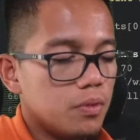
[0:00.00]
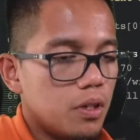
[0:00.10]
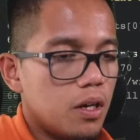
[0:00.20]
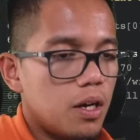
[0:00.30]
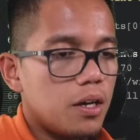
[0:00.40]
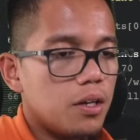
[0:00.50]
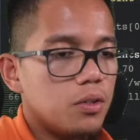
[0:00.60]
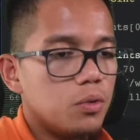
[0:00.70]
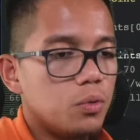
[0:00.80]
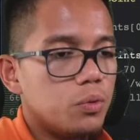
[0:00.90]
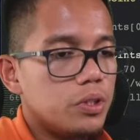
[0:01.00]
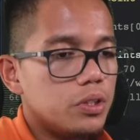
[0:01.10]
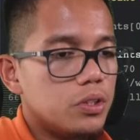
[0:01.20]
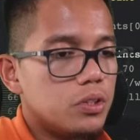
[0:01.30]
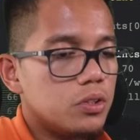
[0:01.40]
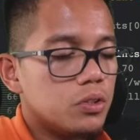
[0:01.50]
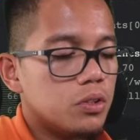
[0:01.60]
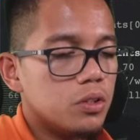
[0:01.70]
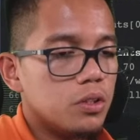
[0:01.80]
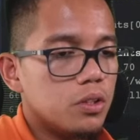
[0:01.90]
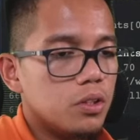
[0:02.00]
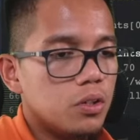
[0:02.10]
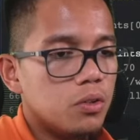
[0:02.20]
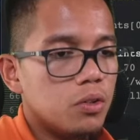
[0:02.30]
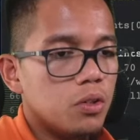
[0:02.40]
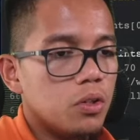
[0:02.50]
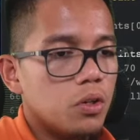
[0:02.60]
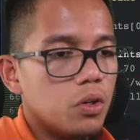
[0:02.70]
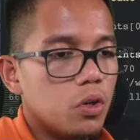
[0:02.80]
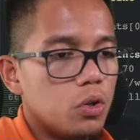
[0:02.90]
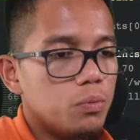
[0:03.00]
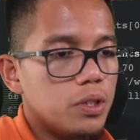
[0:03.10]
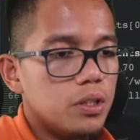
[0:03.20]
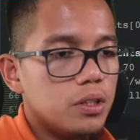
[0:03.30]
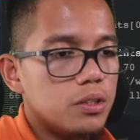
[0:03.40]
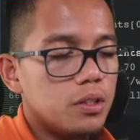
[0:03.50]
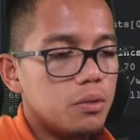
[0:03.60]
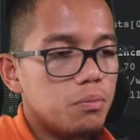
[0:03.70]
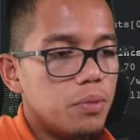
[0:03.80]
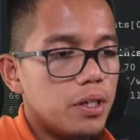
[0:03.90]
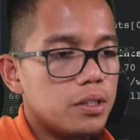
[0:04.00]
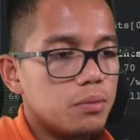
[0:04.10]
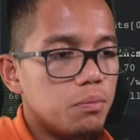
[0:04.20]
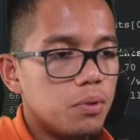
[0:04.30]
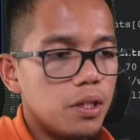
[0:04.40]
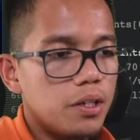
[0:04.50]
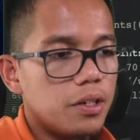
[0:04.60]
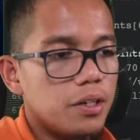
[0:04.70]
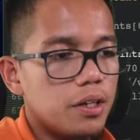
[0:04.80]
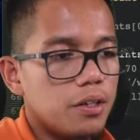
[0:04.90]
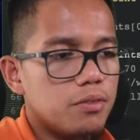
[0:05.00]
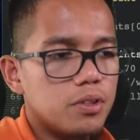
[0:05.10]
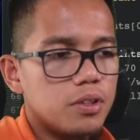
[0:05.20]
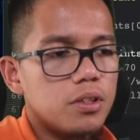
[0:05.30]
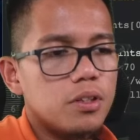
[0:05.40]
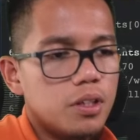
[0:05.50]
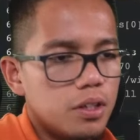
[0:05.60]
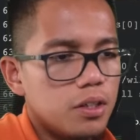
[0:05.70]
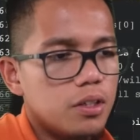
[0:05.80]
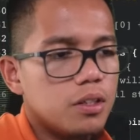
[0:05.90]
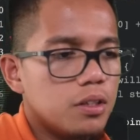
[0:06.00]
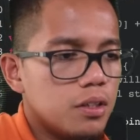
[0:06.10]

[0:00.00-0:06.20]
I will no Kobe is the best player ever. Duh.